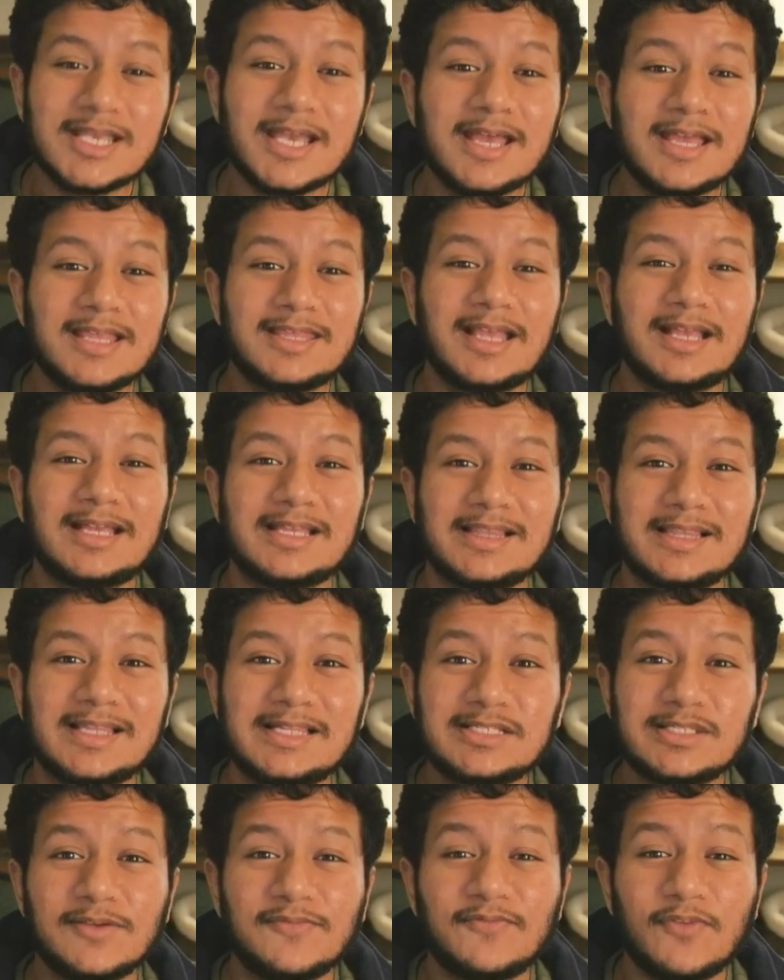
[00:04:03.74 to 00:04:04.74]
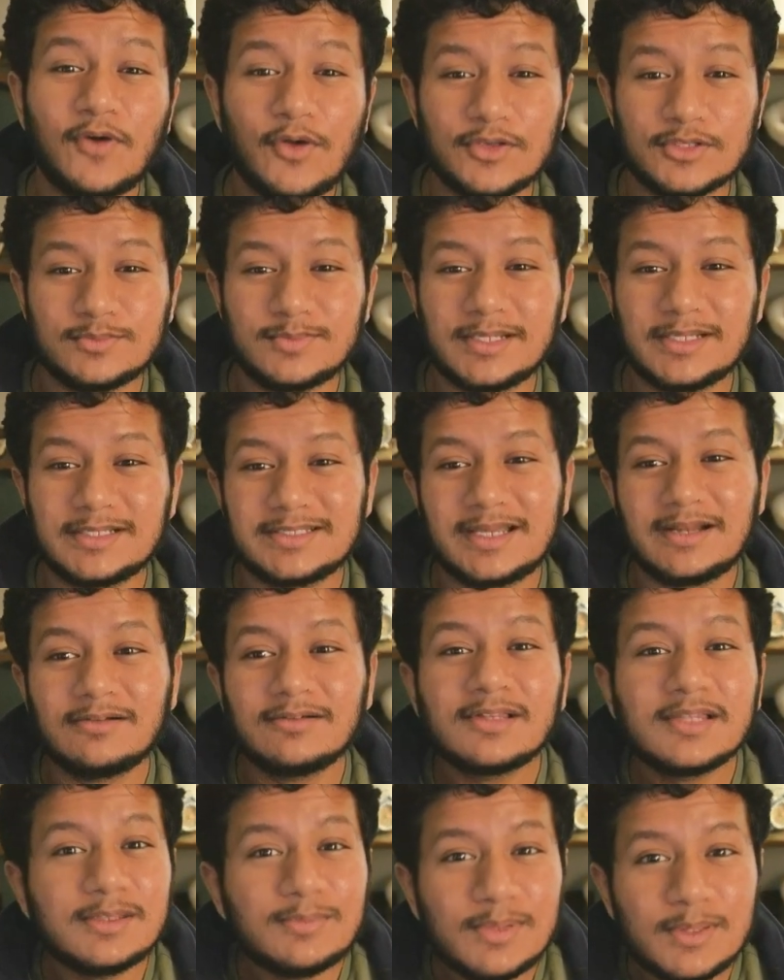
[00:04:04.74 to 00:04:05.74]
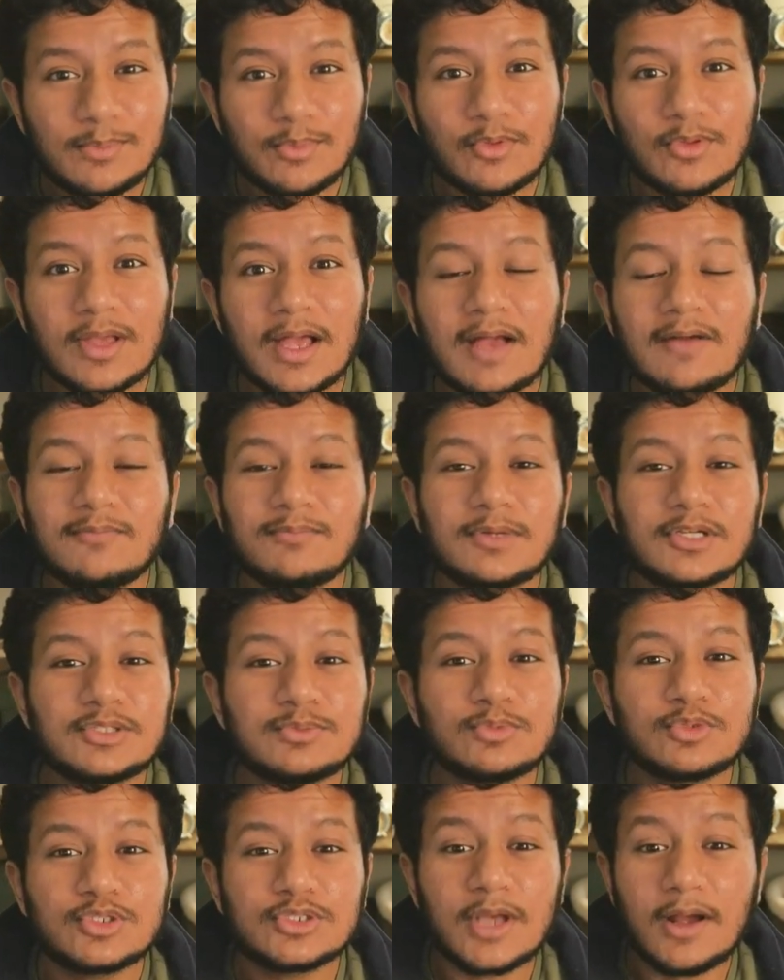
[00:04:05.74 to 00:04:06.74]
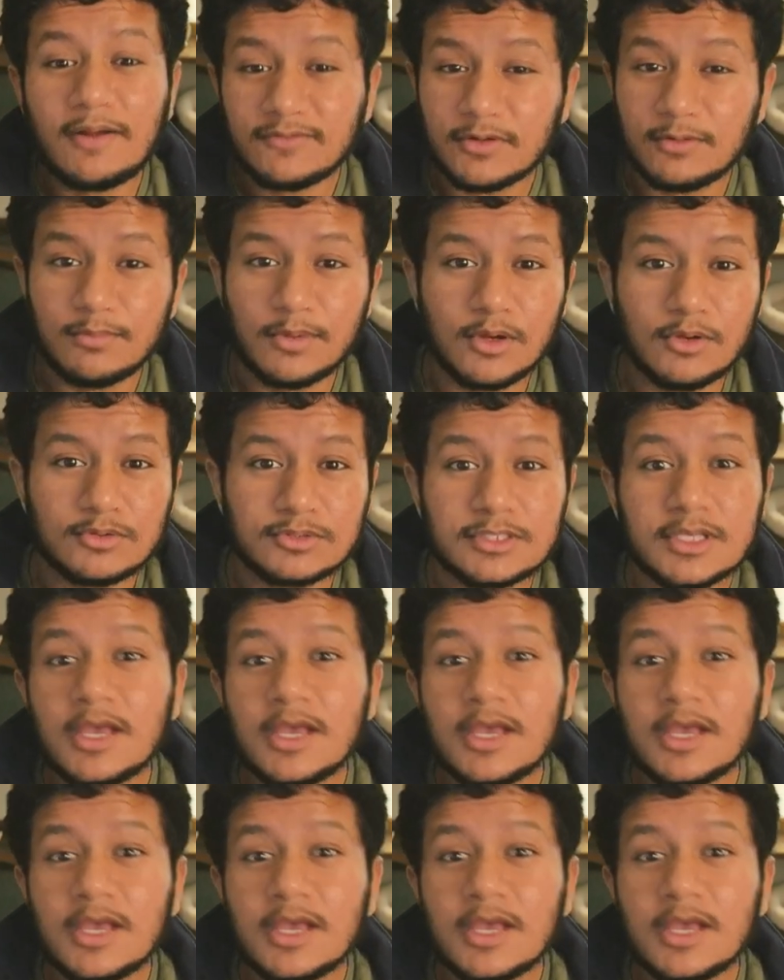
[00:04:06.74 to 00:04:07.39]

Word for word: that can lead to falls because elderly people have much more softer bones.